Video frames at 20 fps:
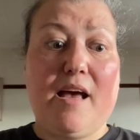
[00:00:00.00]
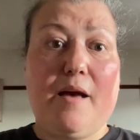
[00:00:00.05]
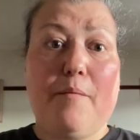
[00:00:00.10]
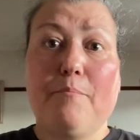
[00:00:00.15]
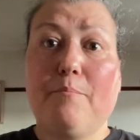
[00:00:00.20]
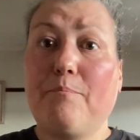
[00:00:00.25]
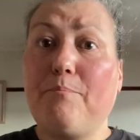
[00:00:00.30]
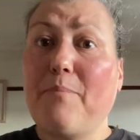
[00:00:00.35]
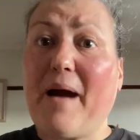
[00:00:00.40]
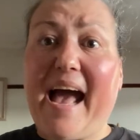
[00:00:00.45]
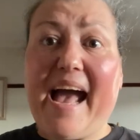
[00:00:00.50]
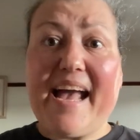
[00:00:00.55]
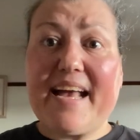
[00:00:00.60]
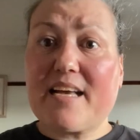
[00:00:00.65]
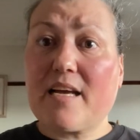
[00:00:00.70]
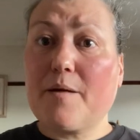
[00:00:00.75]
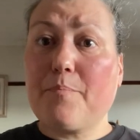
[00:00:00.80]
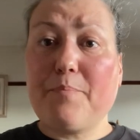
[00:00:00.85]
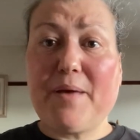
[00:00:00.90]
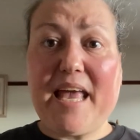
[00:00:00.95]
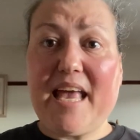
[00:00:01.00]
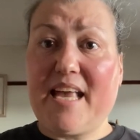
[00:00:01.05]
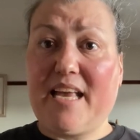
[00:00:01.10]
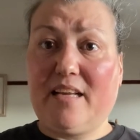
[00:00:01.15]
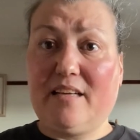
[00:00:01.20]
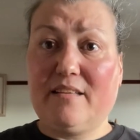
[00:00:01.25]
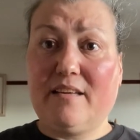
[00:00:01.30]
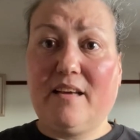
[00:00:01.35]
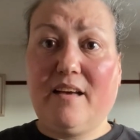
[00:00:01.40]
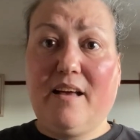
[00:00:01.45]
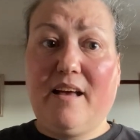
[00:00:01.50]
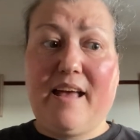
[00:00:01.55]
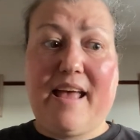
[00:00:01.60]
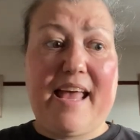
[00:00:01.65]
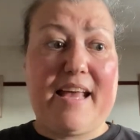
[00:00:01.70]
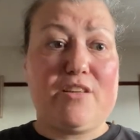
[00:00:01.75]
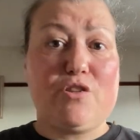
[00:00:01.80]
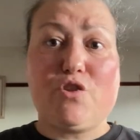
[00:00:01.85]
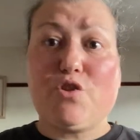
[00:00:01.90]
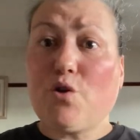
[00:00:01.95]
back pain,
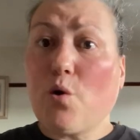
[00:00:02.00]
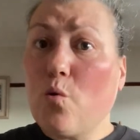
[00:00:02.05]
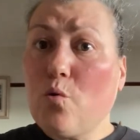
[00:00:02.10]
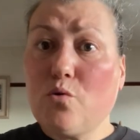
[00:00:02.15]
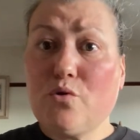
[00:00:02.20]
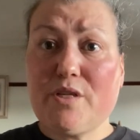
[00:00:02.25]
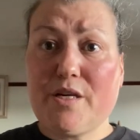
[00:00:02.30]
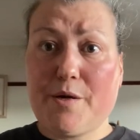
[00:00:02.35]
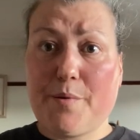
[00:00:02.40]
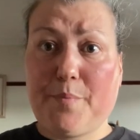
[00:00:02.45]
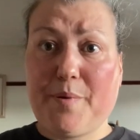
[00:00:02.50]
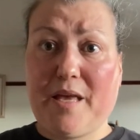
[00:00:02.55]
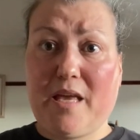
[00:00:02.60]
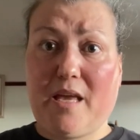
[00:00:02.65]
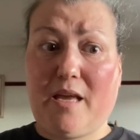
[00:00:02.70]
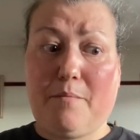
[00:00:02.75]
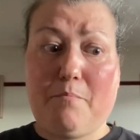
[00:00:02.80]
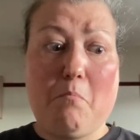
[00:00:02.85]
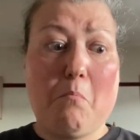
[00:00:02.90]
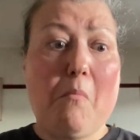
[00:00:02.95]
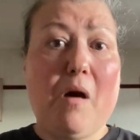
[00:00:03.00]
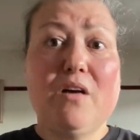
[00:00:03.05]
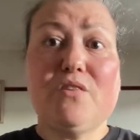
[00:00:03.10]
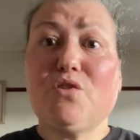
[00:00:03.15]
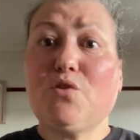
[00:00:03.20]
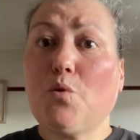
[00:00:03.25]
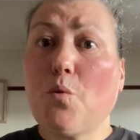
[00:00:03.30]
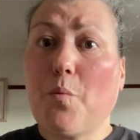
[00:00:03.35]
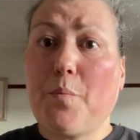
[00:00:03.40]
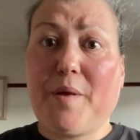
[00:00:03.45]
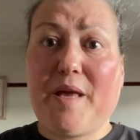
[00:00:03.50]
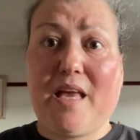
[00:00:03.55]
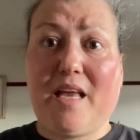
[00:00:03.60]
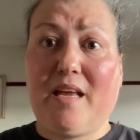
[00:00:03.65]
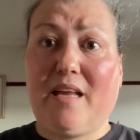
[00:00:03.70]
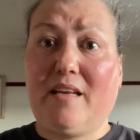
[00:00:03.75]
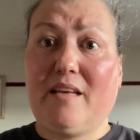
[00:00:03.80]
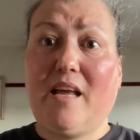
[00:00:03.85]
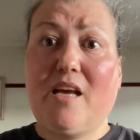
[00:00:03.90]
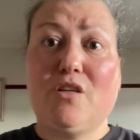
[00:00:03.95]
shoulder pain, muscle
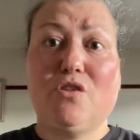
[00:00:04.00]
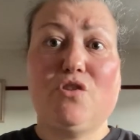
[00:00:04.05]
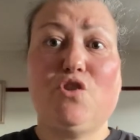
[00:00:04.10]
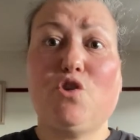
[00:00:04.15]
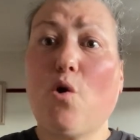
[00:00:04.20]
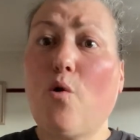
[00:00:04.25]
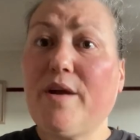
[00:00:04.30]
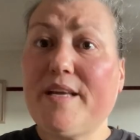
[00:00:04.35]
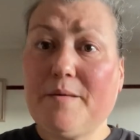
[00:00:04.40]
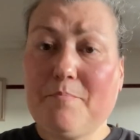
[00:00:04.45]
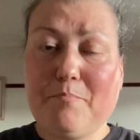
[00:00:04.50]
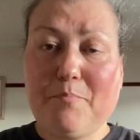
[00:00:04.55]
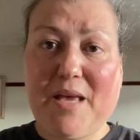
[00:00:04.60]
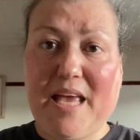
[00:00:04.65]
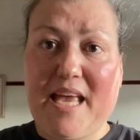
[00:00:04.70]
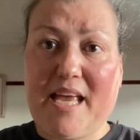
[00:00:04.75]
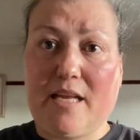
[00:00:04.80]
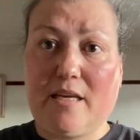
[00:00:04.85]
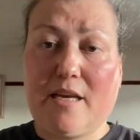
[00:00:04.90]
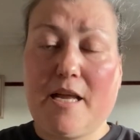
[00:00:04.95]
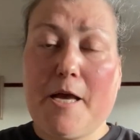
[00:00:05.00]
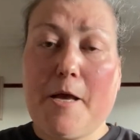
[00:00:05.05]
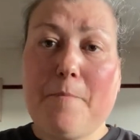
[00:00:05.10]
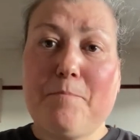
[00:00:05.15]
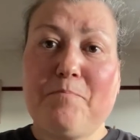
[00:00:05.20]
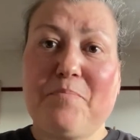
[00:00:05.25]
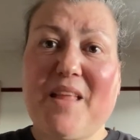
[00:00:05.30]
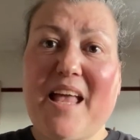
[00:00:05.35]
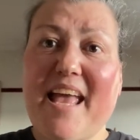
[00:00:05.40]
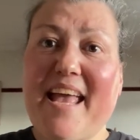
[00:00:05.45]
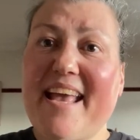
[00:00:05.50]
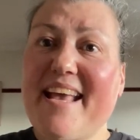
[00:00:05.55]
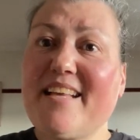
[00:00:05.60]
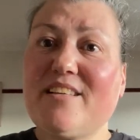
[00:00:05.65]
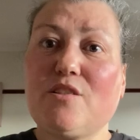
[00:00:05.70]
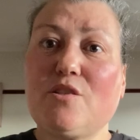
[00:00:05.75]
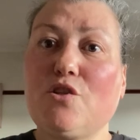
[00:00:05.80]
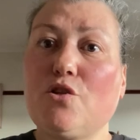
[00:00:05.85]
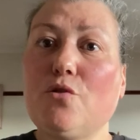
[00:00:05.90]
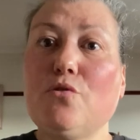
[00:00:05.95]
pain, joint pain. It
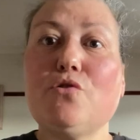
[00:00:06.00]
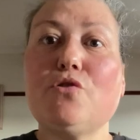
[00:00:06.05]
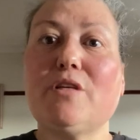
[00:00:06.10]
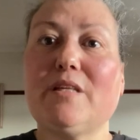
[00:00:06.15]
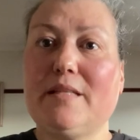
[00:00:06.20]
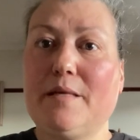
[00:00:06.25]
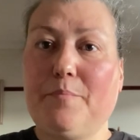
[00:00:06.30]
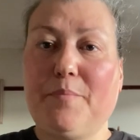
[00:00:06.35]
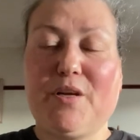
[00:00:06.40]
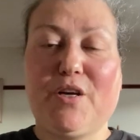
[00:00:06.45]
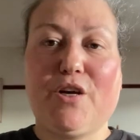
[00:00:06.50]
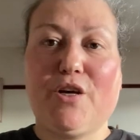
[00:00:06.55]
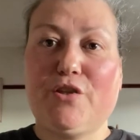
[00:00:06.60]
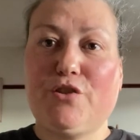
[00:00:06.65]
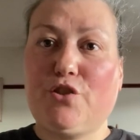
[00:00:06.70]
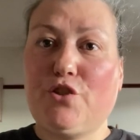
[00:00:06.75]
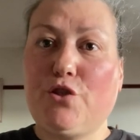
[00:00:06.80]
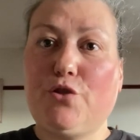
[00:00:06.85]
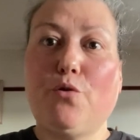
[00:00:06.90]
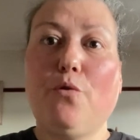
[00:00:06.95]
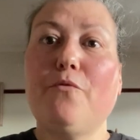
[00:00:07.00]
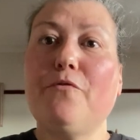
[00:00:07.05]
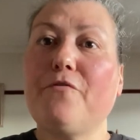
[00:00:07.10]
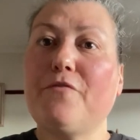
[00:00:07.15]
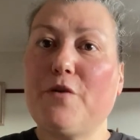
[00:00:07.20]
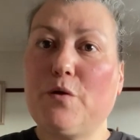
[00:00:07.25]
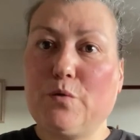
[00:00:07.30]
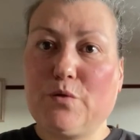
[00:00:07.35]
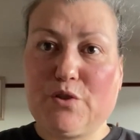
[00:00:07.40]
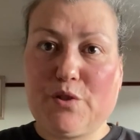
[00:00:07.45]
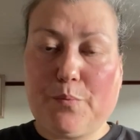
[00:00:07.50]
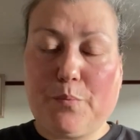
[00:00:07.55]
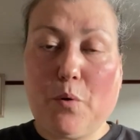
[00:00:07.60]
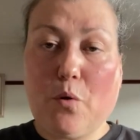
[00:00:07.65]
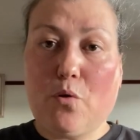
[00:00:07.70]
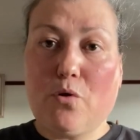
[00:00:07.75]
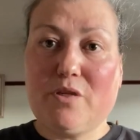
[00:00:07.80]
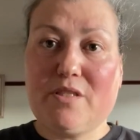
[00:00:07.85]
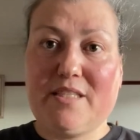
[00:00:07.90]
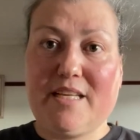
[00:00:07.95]
is usually because you don't feel
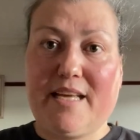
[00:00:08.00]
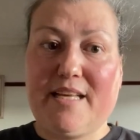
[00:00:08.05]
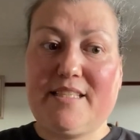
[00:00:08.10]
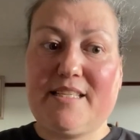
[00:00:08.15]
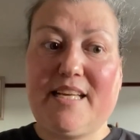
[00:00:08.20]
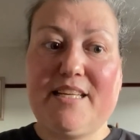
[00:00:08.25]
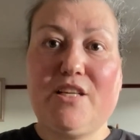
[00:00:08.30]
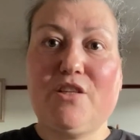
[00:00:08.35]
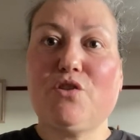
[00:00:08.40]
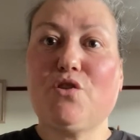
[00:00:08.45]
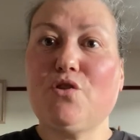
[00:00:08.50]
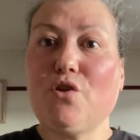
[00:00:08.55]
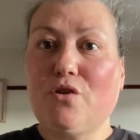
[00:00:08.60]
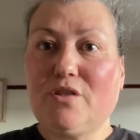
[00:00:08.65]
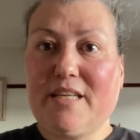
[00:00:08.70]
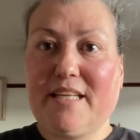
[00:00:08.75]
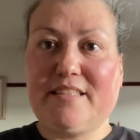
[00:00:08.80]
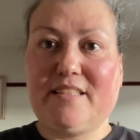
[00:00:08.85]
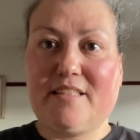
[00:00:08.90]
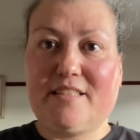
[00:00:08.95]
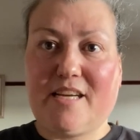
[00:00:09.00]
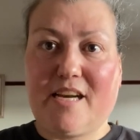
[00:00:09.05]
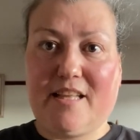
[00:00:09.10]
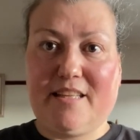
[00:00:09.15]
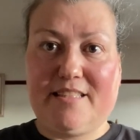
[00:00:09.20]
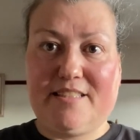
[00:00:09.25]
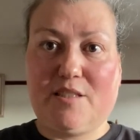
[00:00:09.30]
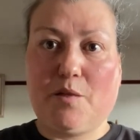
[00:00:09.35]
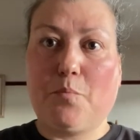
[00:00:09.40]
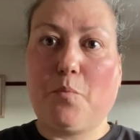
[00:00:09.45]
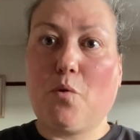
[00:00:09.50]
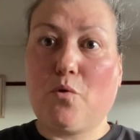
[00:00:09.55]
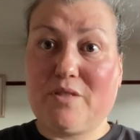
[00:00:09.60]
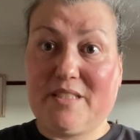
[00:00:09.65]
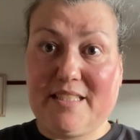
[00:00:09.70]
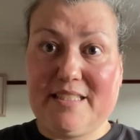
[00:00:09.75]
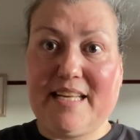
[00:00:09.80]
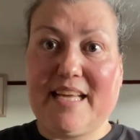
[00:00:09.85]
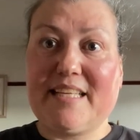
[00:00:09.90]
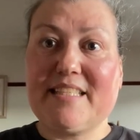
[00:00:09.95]
supported, and it's not necessarily
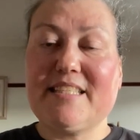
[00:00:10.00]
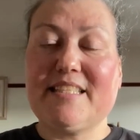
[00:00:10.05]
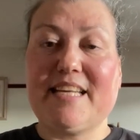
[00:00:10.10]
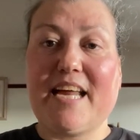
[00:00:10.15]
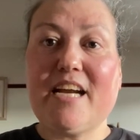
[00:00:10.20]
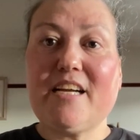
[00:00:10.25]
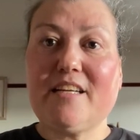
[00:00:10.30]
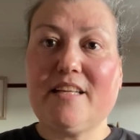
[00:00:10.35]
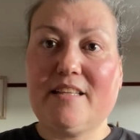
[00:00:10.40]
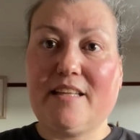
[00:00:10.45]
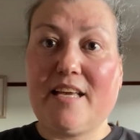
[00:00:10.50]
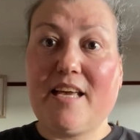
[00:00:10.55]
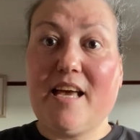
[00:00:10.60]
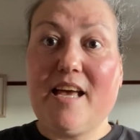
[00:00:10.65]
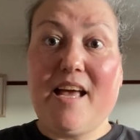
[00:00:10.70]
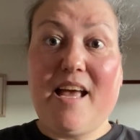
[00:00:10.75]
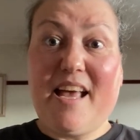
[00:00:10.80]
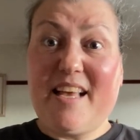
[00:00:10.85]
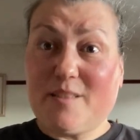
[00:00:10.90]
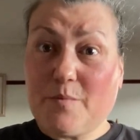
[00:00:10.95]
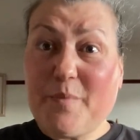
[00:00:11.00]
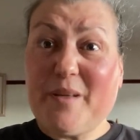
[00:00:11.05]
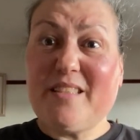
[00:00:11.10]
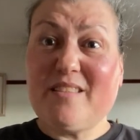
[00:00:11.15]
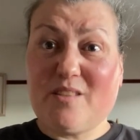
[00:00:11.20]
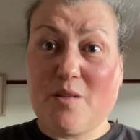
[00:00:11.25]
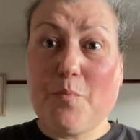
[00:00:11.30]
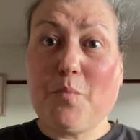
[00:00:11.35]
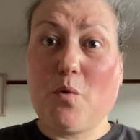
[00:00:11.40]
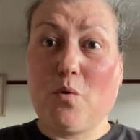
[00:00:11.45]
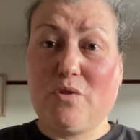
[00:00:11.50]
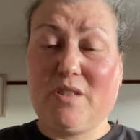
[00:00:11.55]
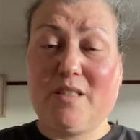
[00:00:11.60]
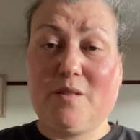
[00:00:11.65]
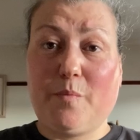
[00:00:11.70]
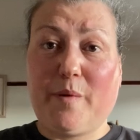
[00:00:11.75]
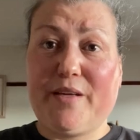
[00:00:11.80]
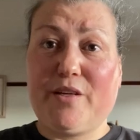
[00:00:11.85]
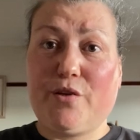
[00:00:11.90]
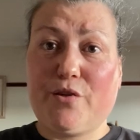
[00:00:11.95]
supported externally. It's being supported
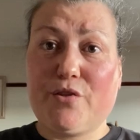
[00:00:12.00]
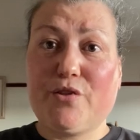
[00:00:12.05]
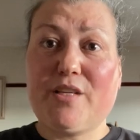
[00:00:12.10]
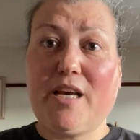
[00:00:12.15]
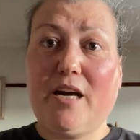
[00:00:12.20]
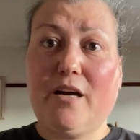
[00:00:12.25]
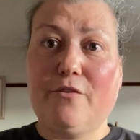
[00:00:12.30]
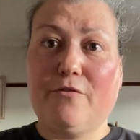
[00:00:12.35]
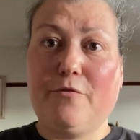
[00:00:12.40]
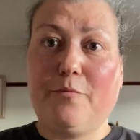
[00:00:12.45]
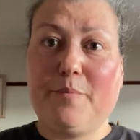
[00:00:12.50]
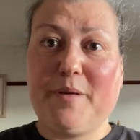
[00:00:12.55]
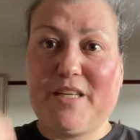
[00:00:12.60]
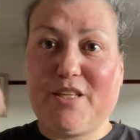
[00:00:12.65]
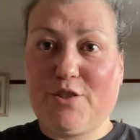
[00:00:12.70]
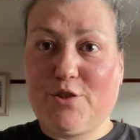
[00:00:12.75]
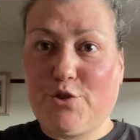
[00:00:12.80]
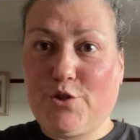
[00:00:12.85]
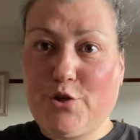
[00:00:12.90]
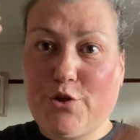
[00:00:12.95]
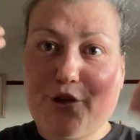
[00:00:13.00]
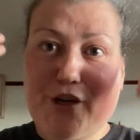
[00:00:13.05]
by yourself, because